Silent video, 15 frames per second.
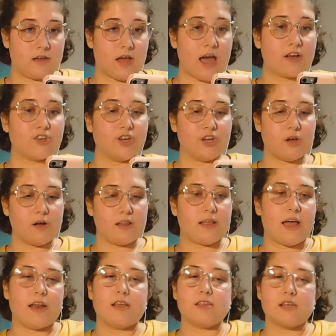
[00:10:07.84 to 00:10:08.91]
Actually, no, I
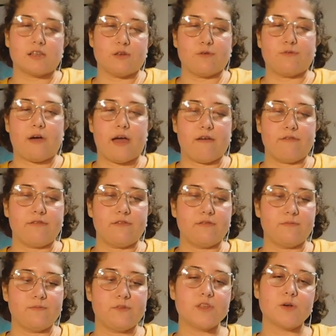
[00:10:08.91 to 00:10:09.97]
lied. 6:05.
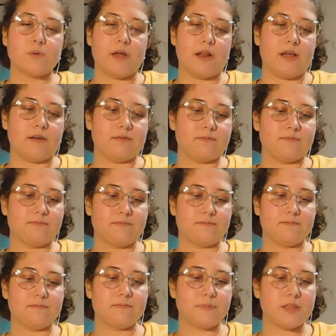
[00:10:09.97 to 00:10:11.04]
Still waiting.
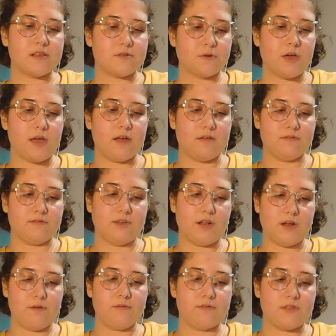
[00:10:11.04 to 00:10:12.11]
But that's okay, you
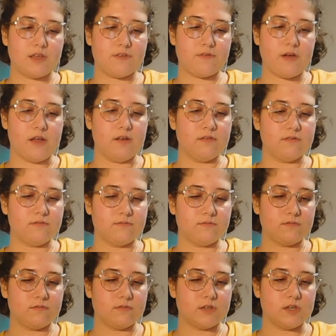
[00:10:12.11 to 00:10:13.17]
know? That's fine.
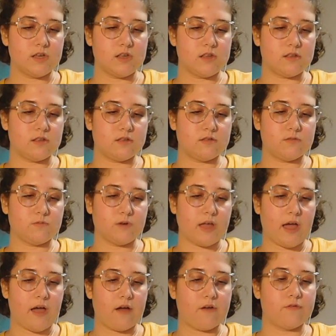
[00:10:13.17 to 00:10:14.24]
Because we
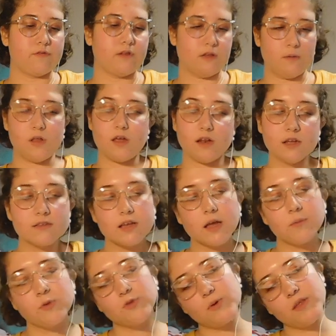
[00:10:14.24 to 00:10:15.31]
have any
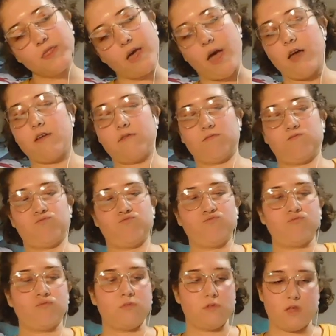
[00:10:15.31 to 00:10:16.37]
time between that,
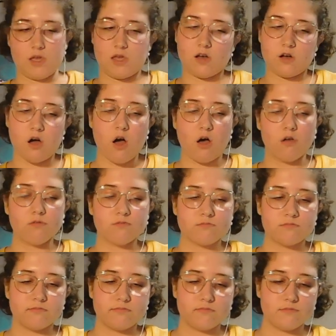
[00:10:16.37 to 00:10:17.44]
they could call.
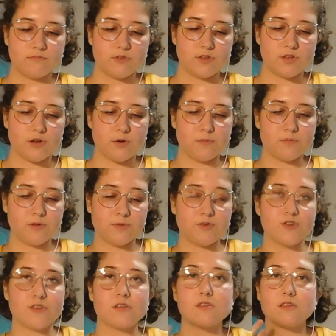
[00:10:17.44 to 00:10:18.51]
So,
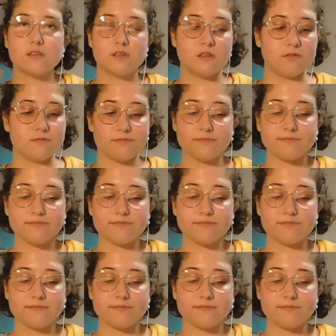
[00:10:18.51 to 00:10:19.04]
just listen to them.